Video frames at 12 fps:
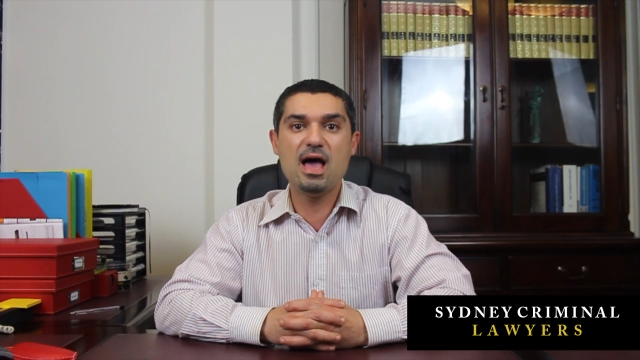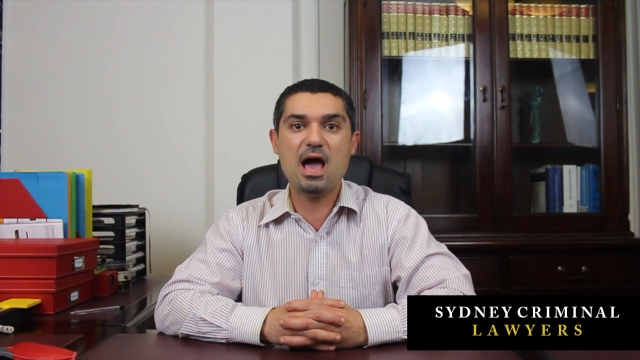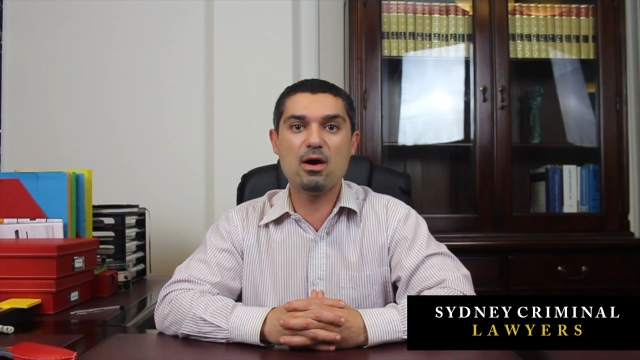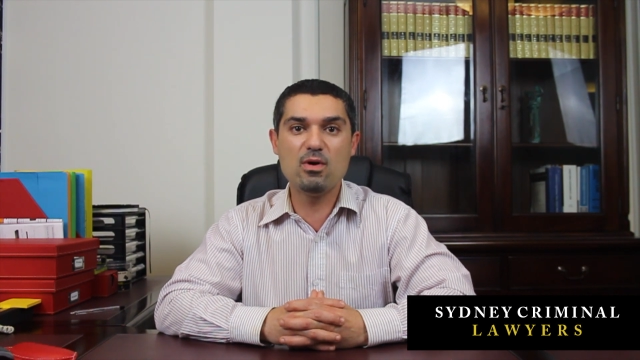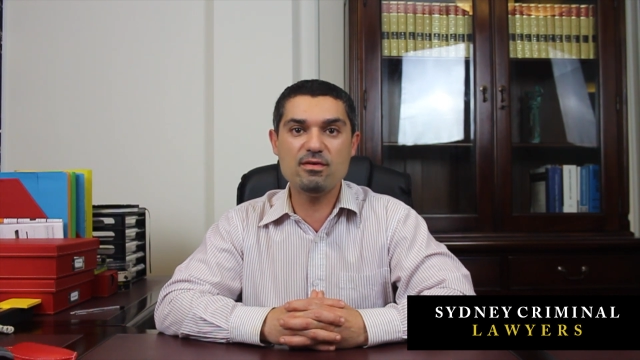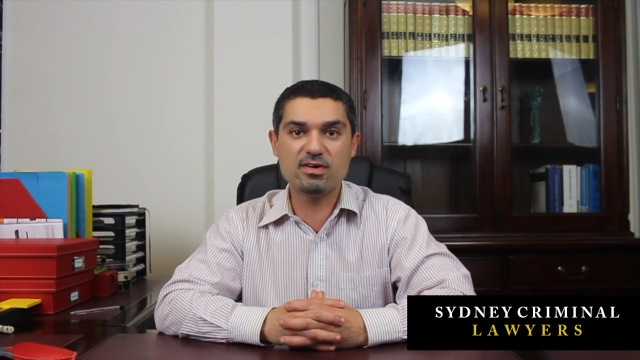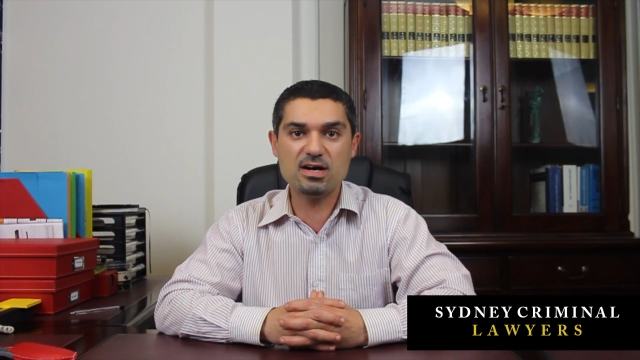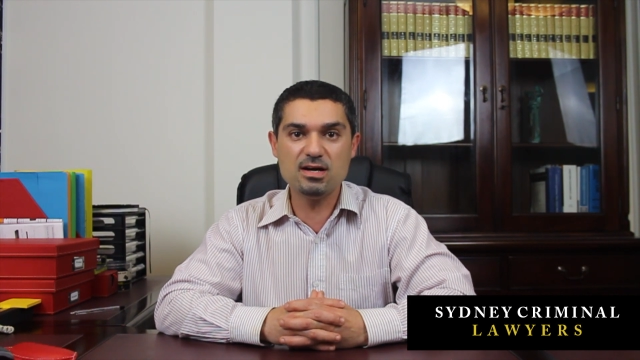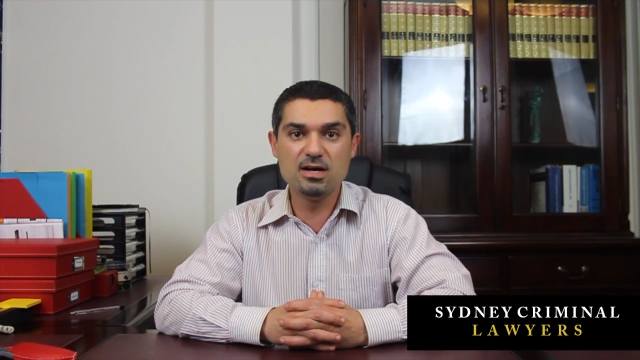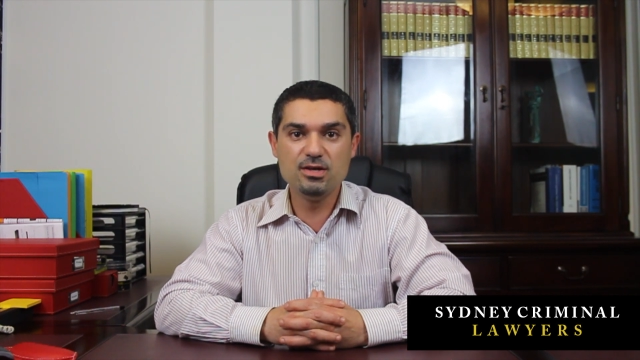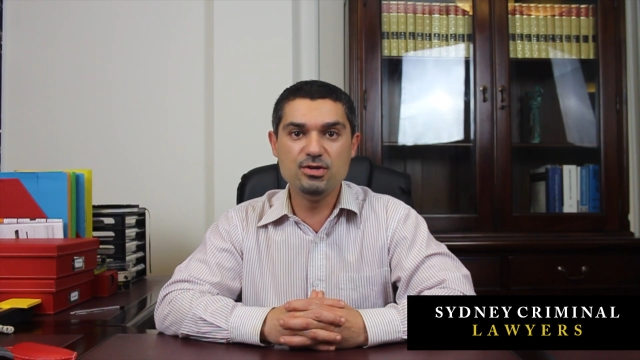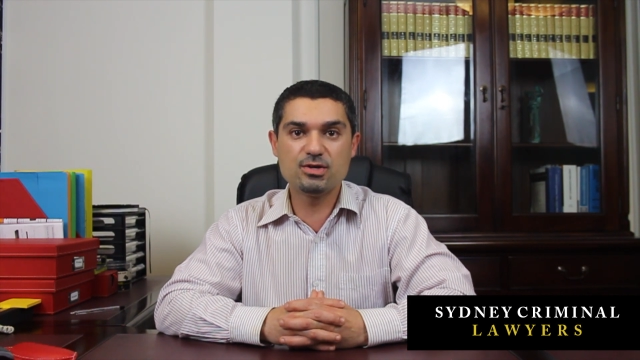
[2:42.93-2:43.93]

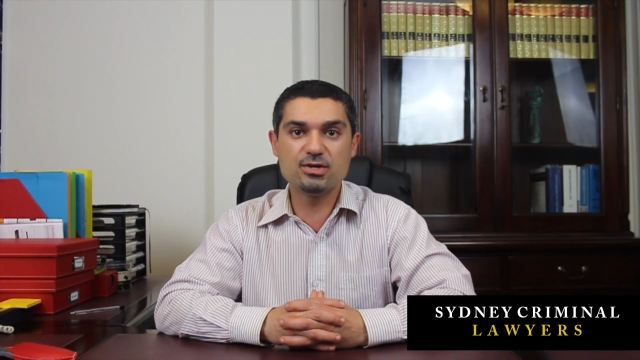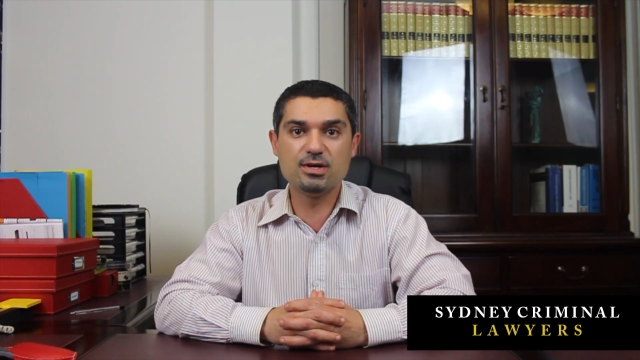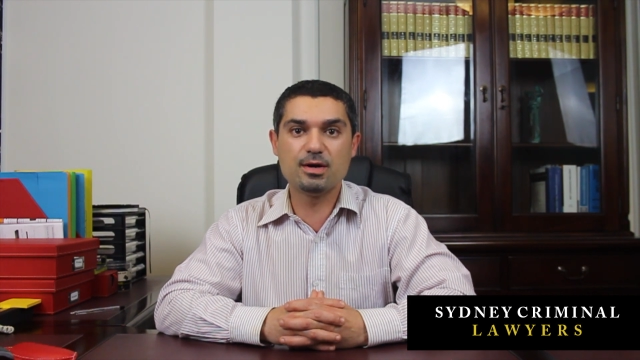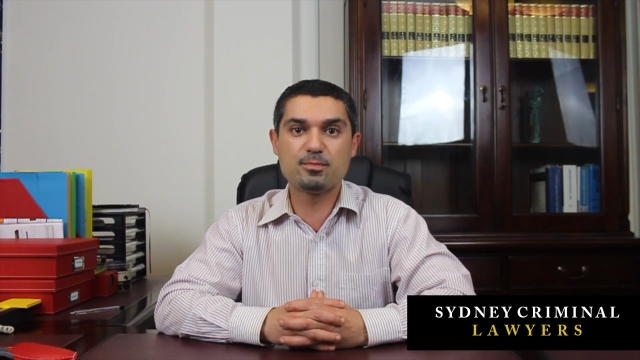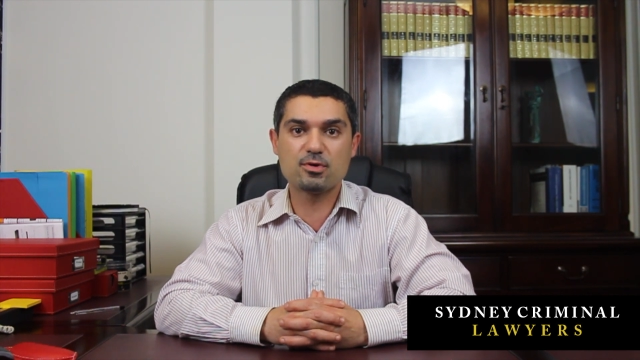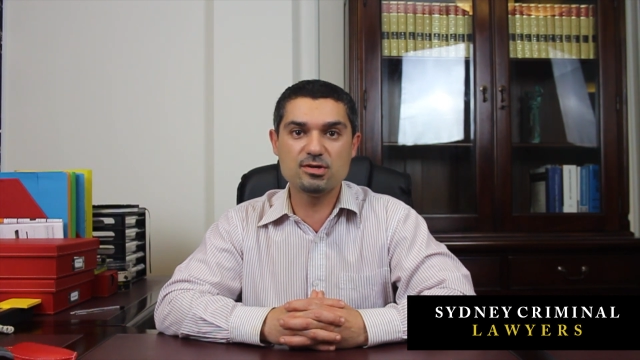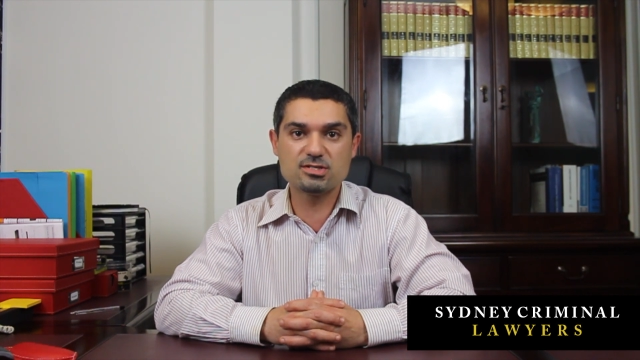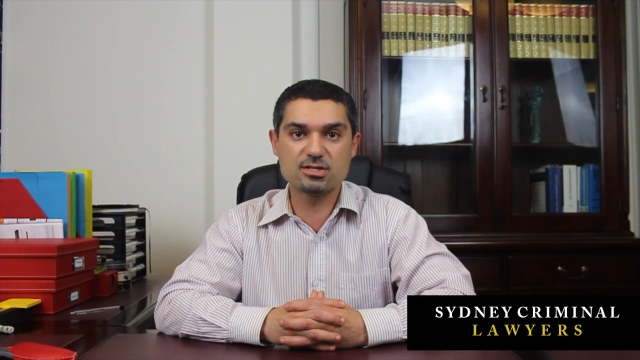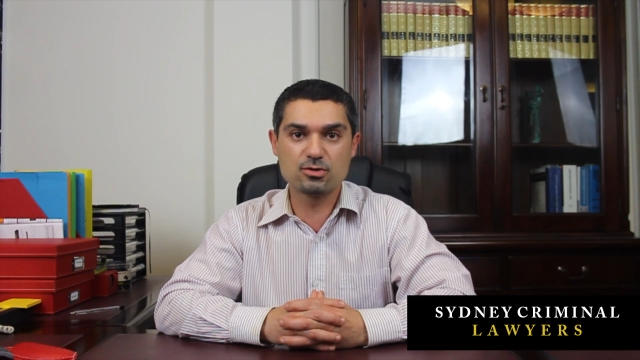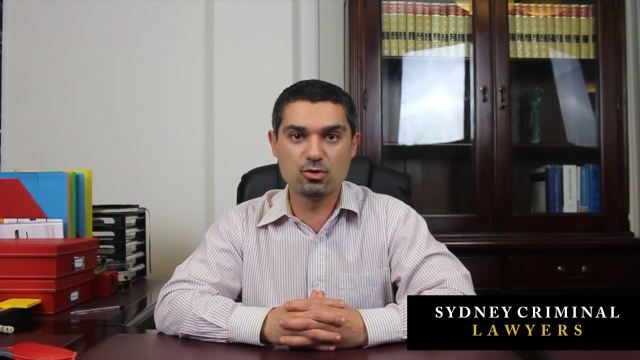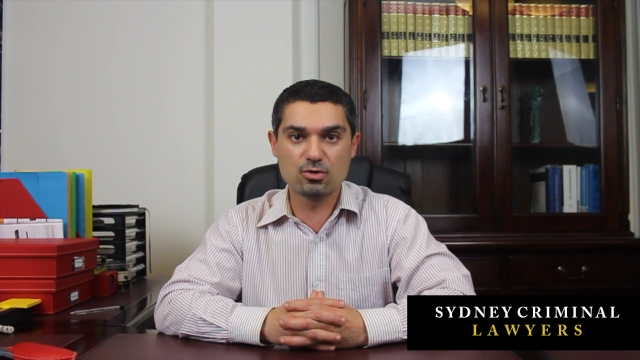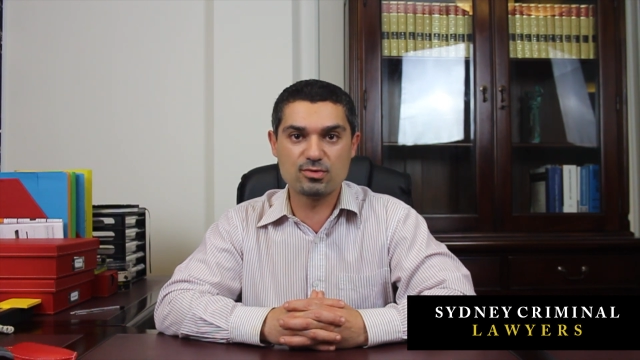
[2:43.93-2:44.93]
However, you can approach
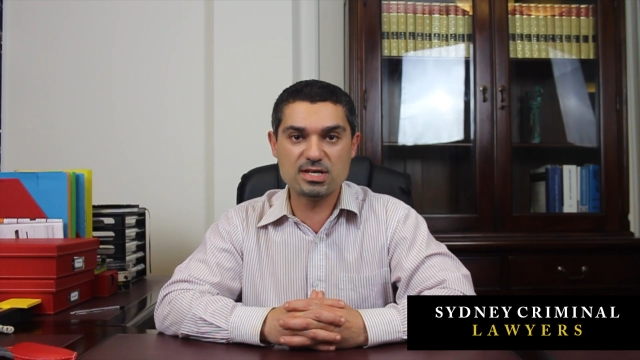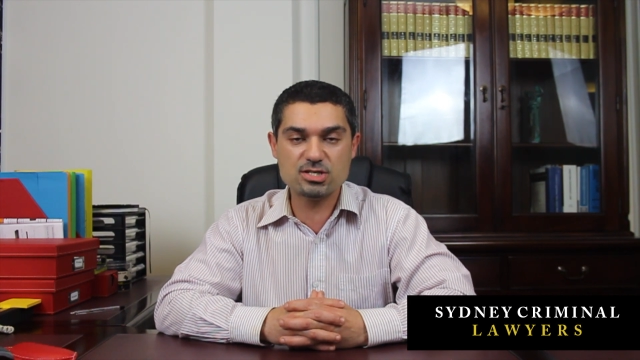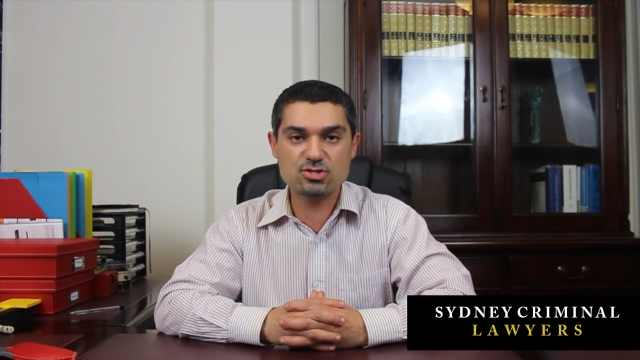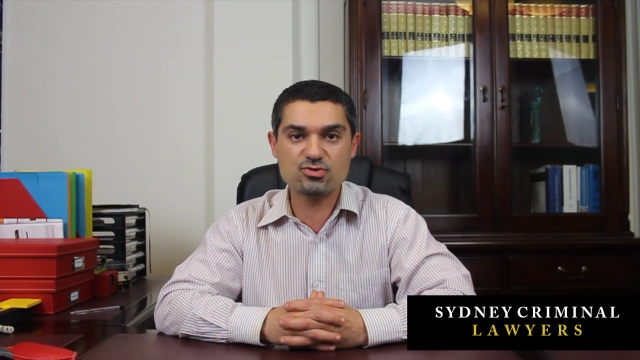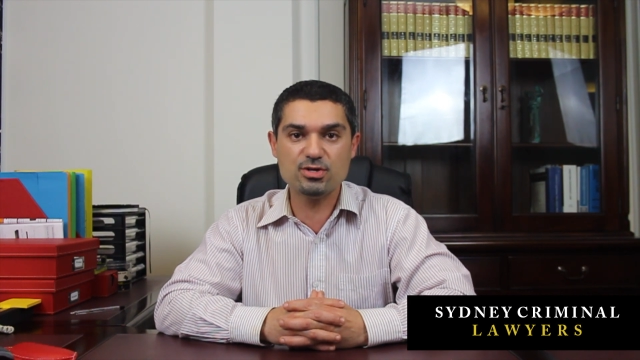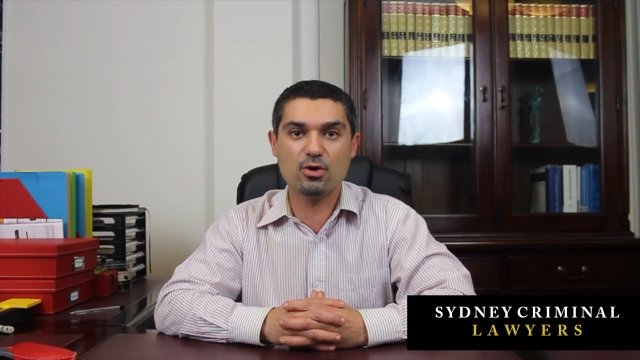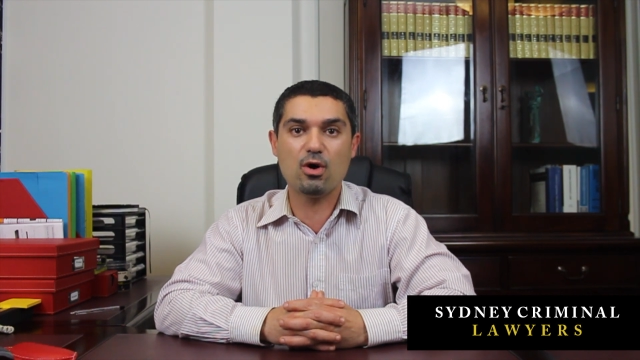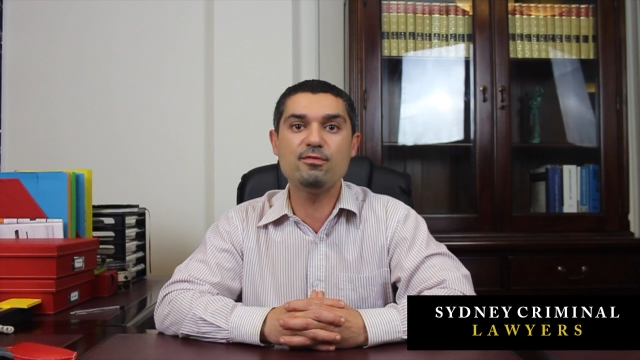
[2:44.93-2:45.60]
the court registry or